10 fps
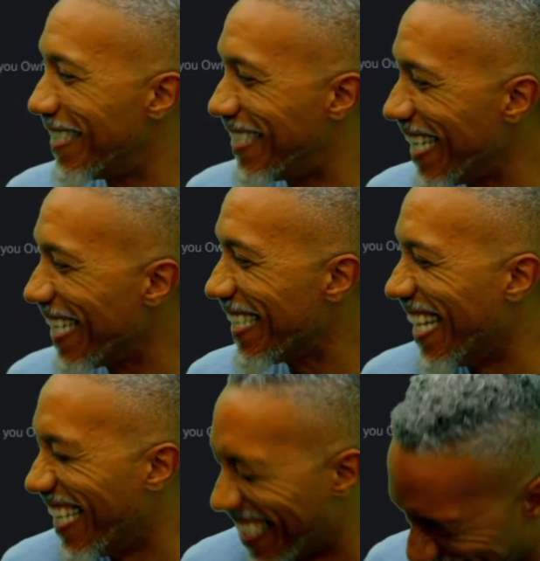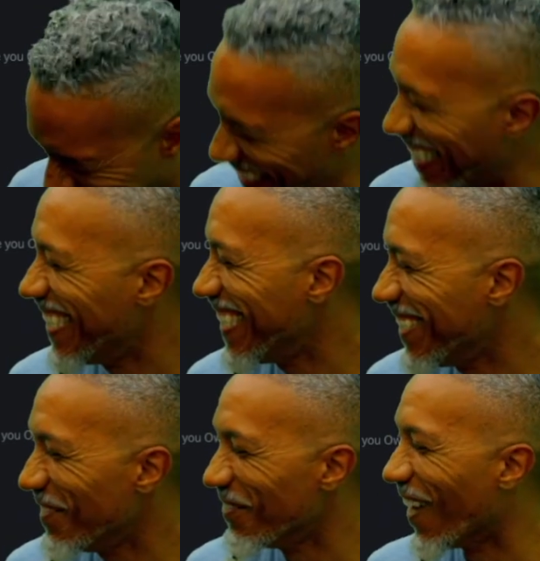dingy
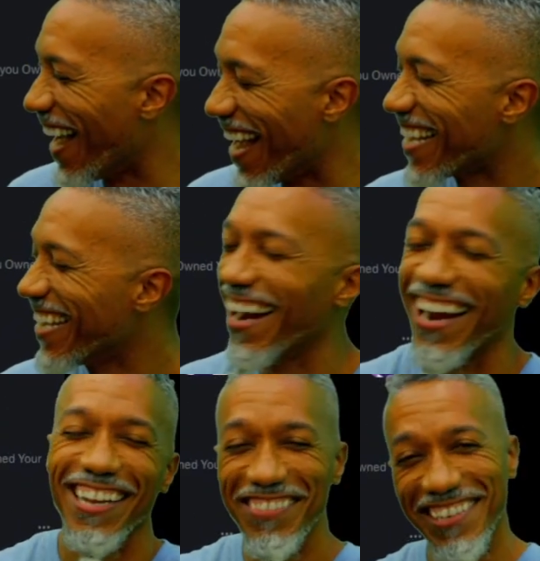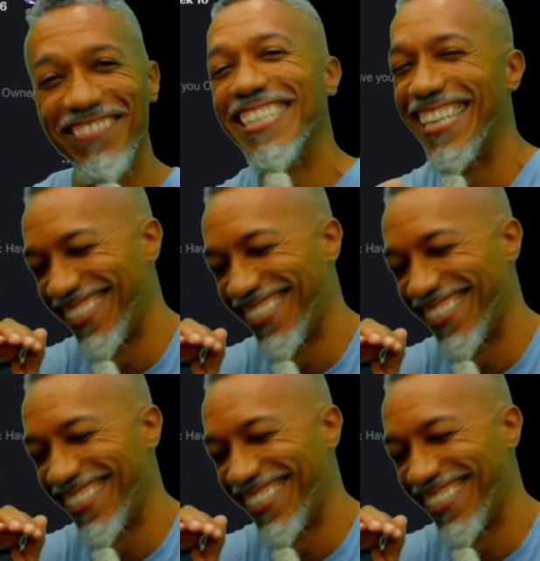do-rag. All right, let me give you that.